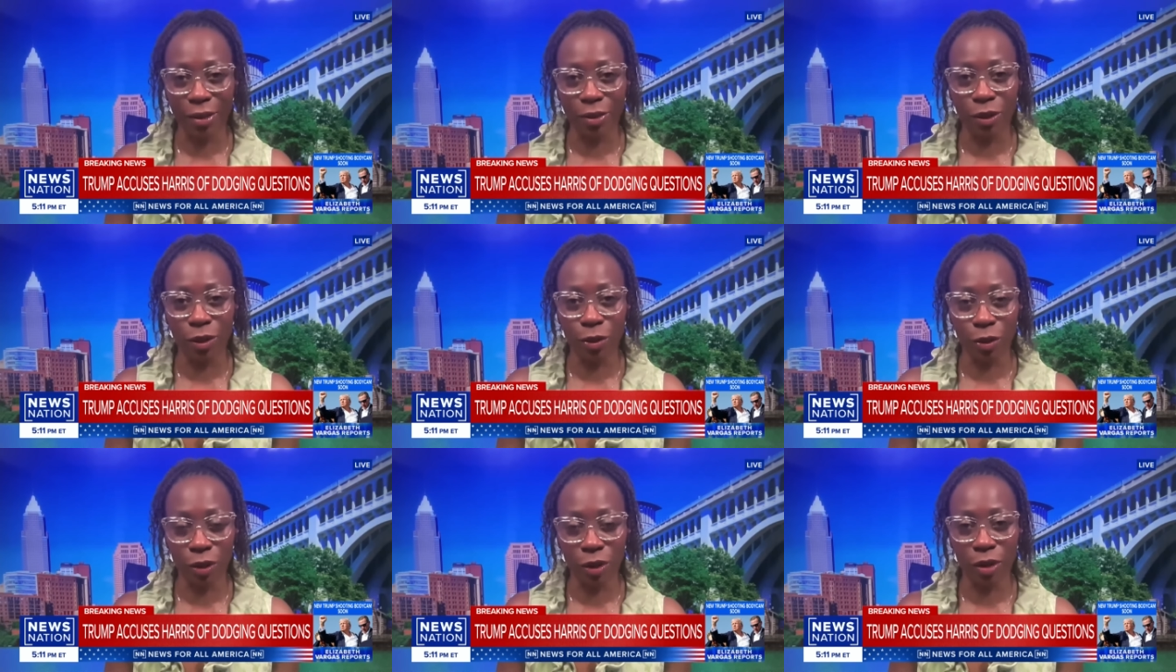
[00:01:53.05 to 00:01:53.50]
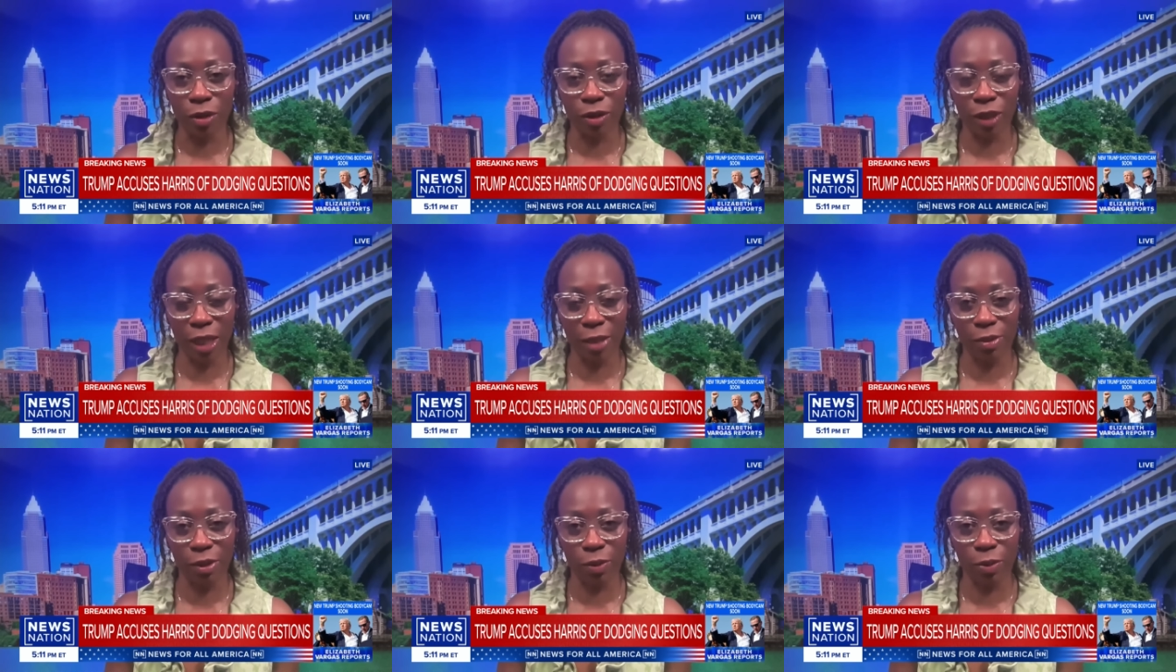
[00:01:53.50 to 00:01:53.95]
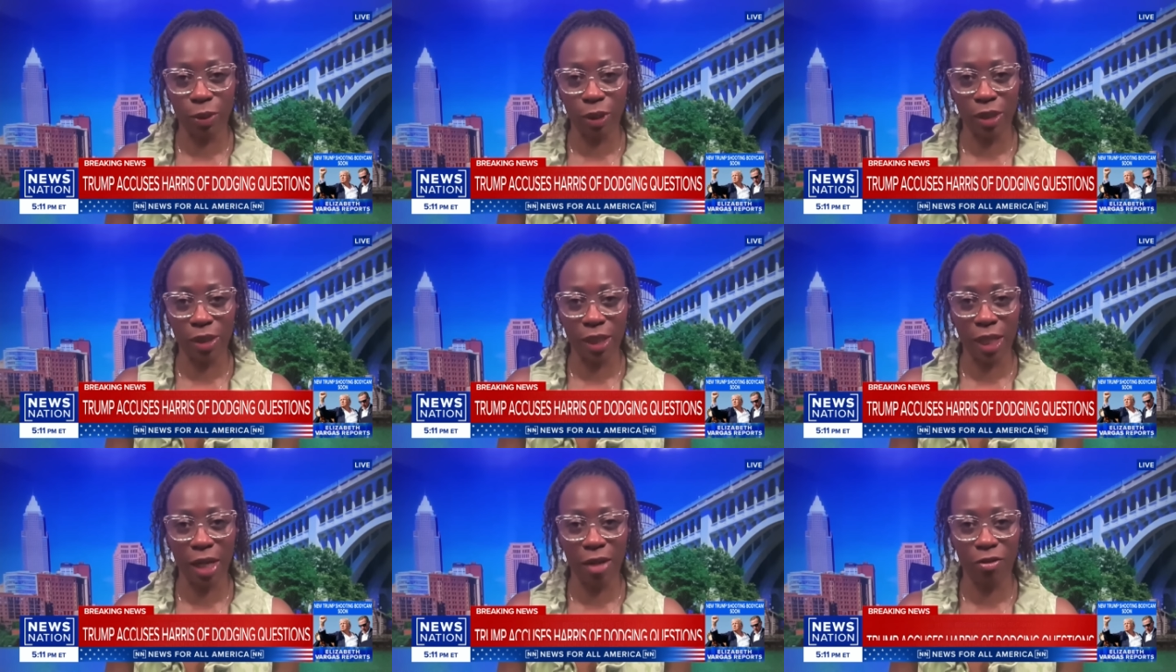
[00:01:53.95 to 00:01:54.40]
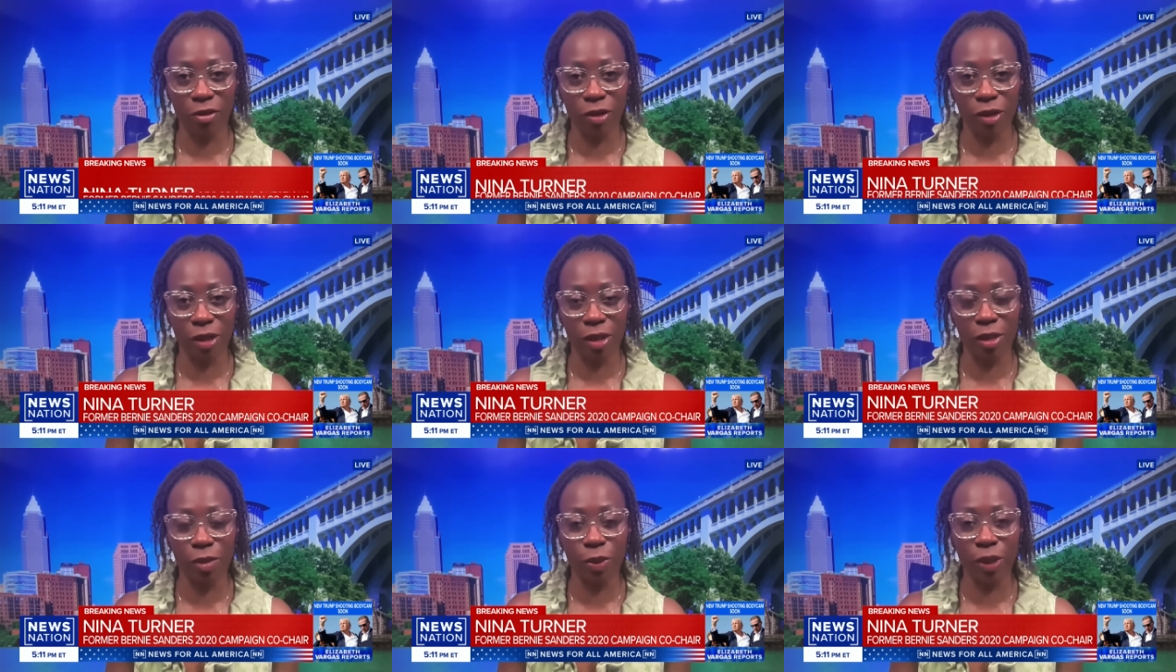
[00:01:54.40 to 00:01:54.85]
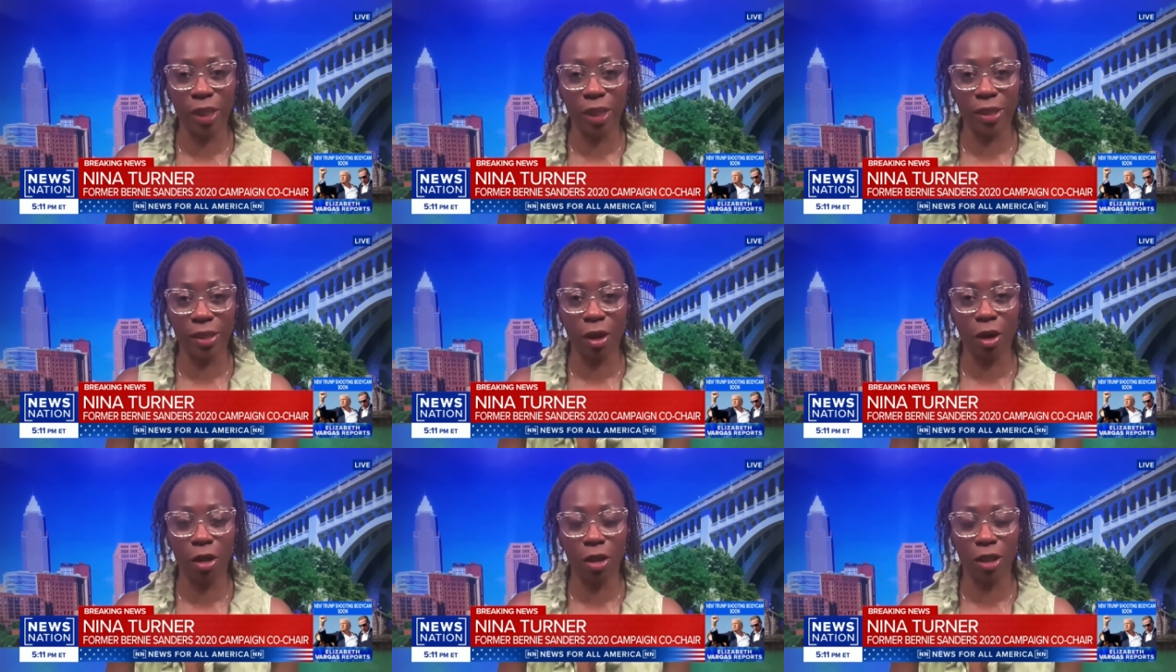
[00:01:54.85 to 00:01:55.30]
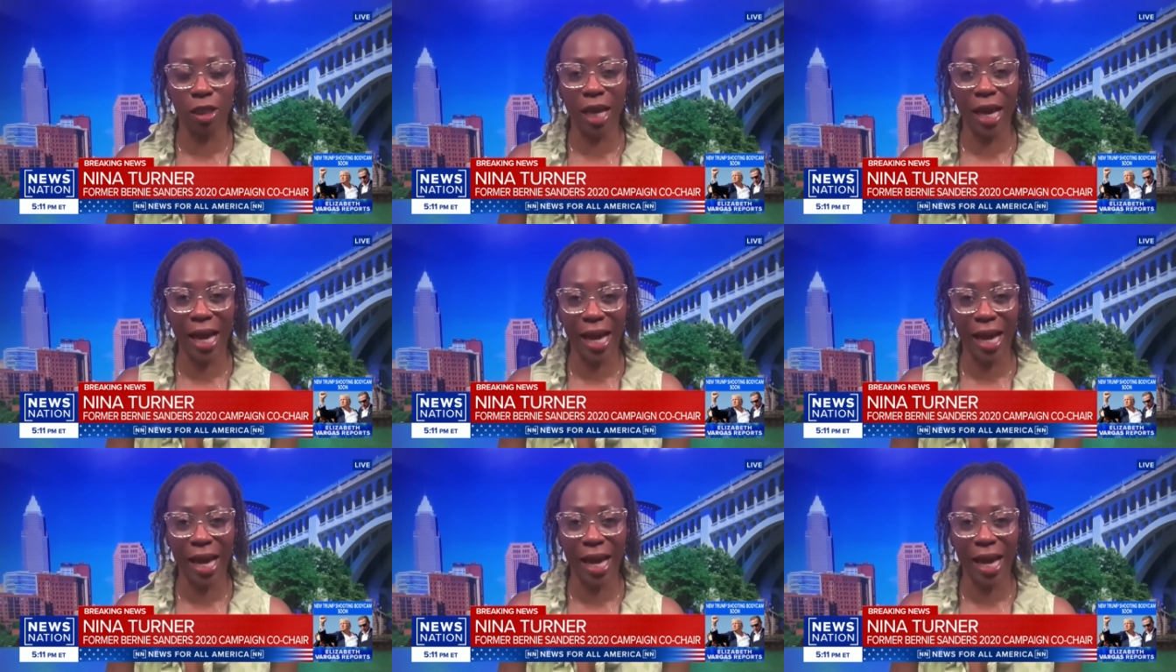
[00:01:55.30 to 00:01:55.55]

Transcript: doing those types of press conferences because all the